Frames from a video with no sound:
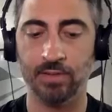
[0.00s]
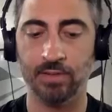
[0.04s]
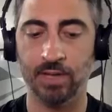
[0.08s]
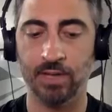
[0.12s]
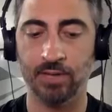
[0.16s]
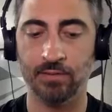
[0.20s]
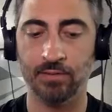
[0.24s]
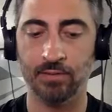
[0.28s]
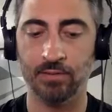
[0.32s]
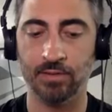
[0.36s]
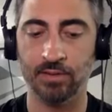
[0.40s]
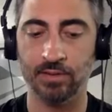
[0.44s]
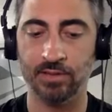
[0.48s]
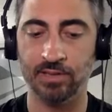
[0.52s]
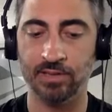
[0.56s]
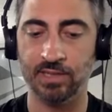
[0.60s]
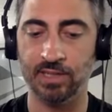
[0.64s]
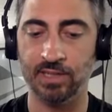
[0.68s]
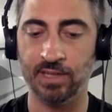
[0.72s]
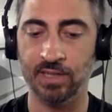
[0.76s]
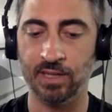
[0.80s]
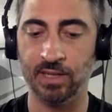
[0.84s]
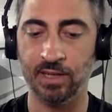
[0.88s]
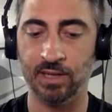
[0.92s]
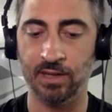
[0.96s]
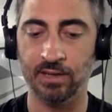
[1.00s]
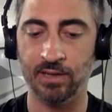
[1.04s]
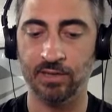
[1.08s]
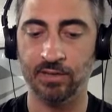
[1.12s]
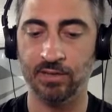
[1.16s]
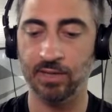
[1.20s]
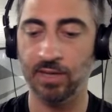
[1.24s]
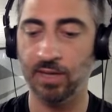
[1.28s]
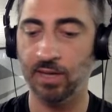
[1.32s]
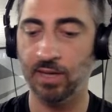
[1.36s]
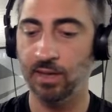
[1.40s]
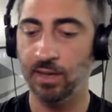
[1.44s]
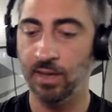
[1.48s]
now we're gonna see.
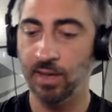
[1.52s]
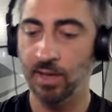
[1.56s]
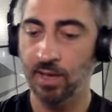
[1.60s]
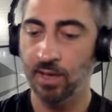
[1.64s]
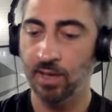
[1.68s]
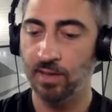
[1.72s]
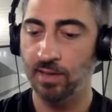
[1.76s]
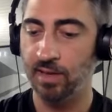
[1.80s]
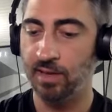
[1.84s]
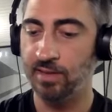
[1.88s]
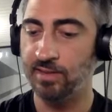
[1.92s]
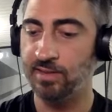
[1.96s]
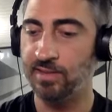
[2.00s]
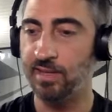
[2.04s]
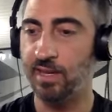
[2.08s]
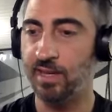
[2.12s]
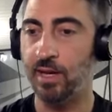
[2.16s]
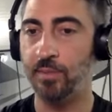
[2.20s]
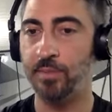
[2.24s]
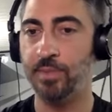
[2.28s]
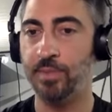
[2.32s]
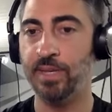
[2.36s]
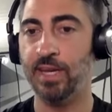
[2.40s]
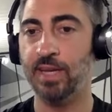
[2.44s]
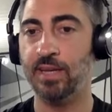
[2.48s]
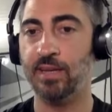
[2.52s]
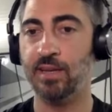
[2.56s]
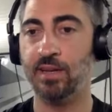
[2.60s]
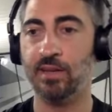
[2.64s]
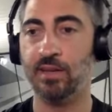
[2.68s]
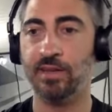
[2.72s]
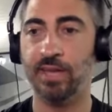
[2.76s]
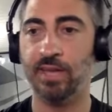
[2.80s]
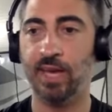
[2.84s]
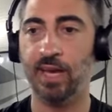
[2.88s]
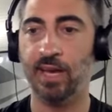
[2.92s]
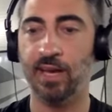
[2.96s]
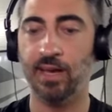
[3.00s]
That's the update
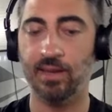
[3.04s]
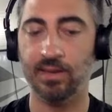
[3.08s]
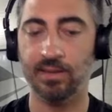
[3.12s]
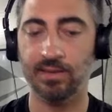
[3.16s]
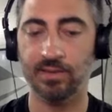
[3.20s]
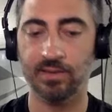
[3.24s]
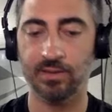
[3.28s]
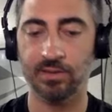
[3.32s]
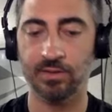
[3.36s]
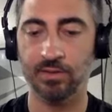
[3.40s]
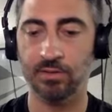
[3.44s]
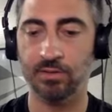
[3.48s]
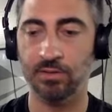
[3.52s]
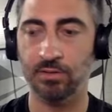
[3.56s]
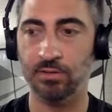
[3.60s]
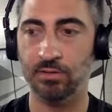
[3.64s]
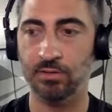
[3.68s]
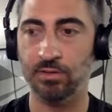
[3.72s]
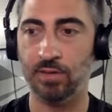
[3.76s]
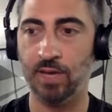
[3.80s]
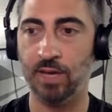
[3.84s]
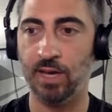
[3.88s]
on that. So